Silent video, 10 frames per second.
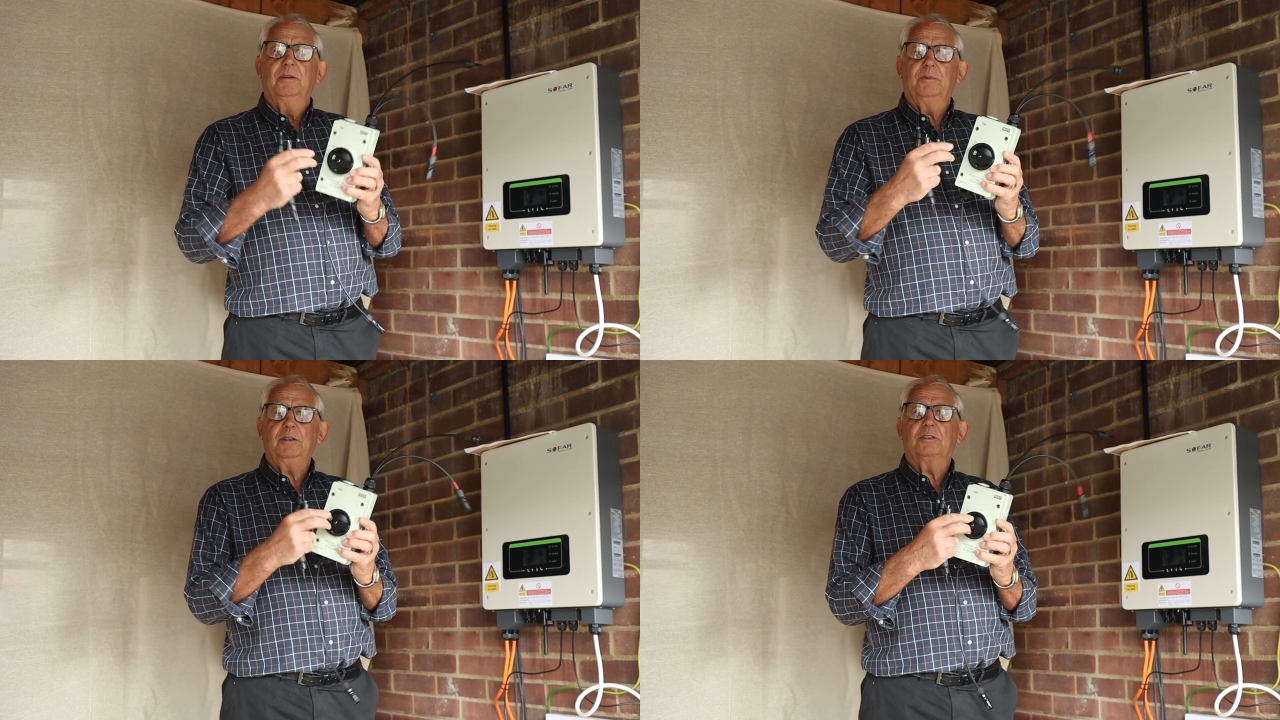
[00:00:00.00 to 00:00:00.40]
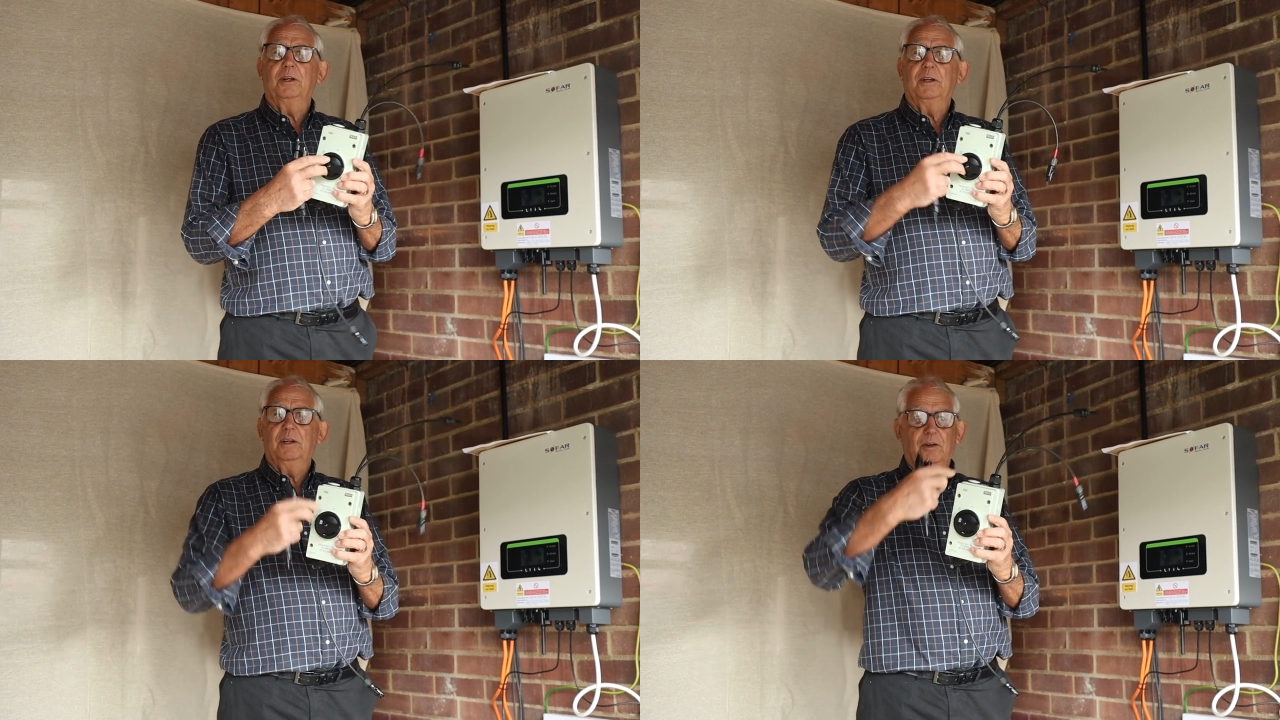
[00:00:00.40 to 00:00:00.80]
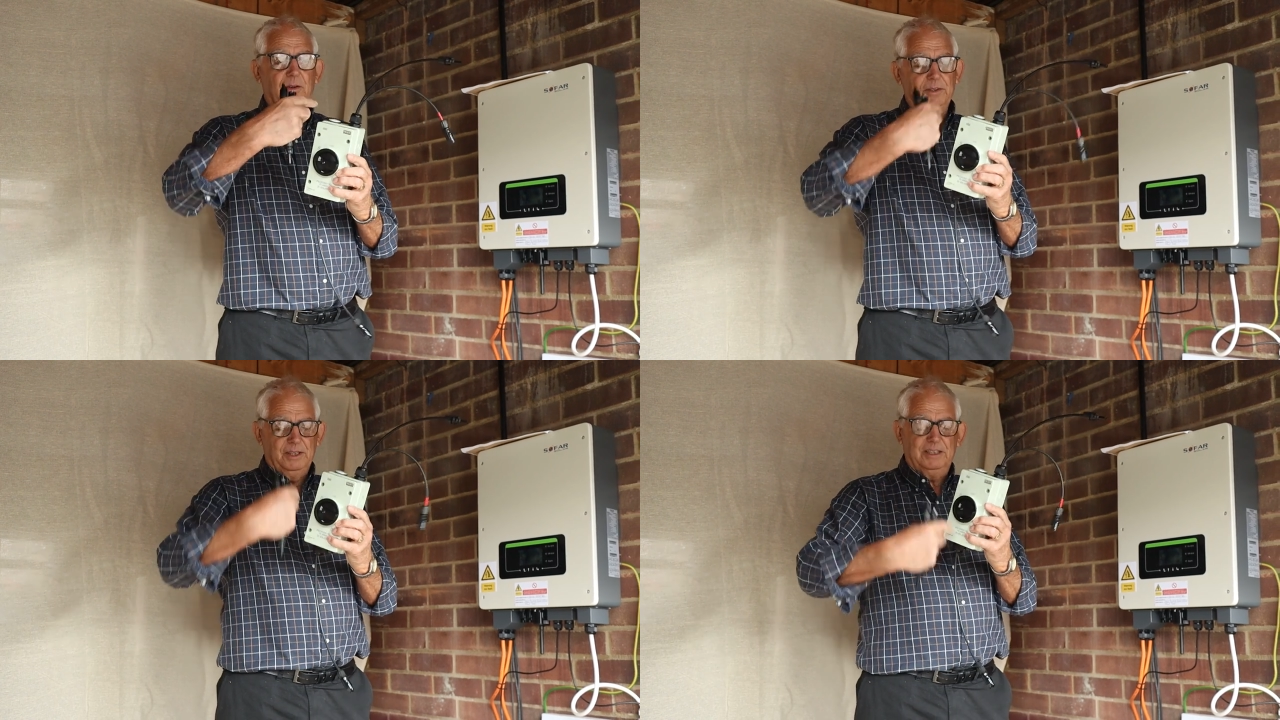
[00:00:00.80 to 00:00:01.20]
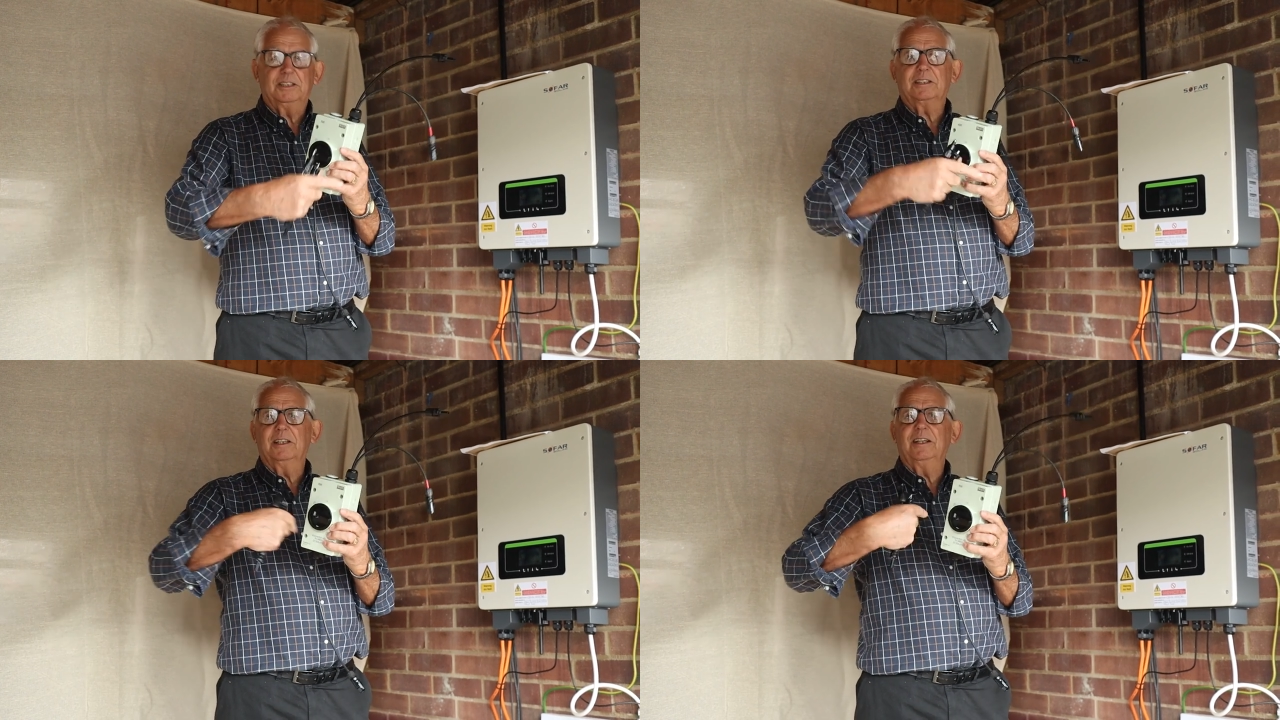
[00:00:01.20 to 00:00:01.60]
When you turn it on, it
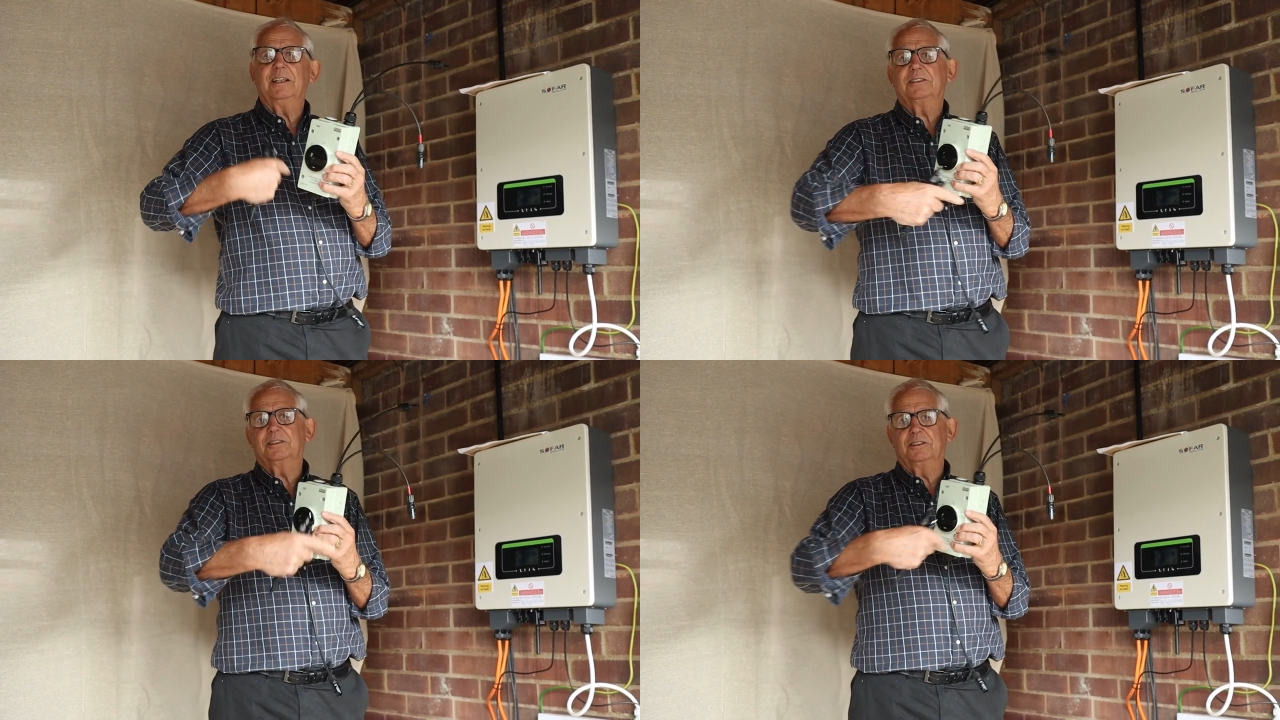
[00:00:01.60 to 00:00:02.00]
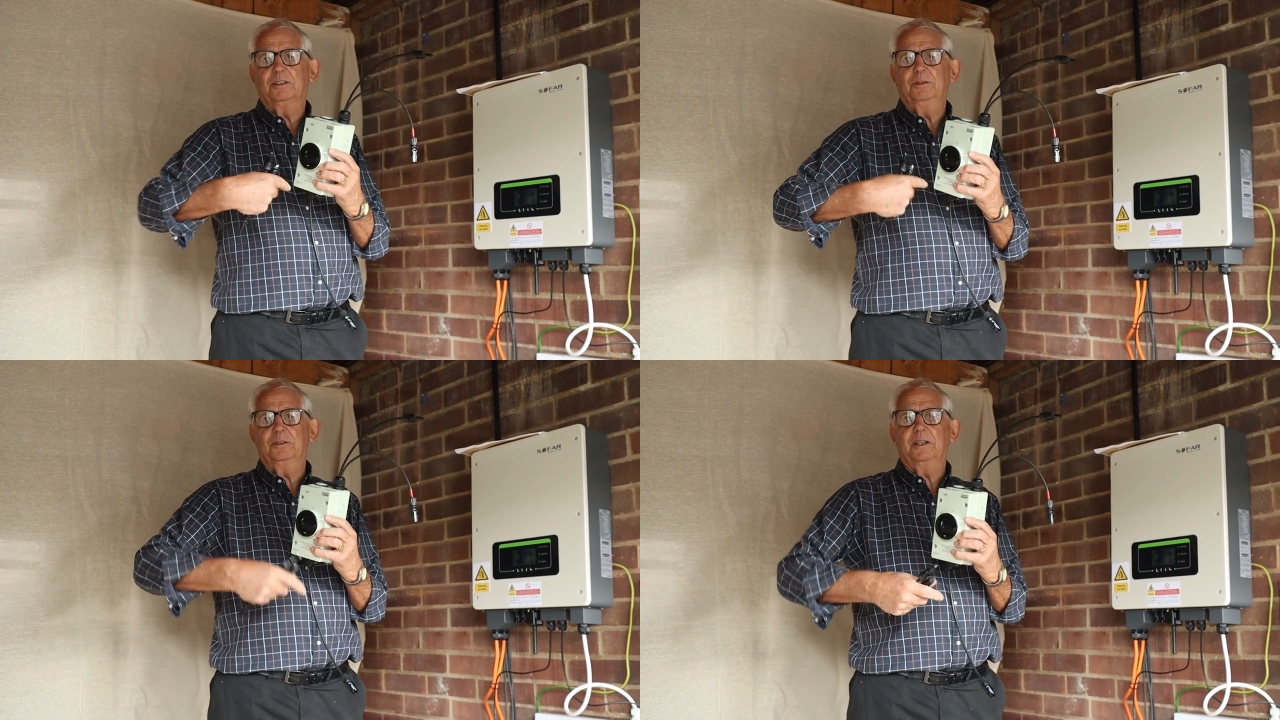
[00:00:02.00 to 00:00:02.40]
just links the two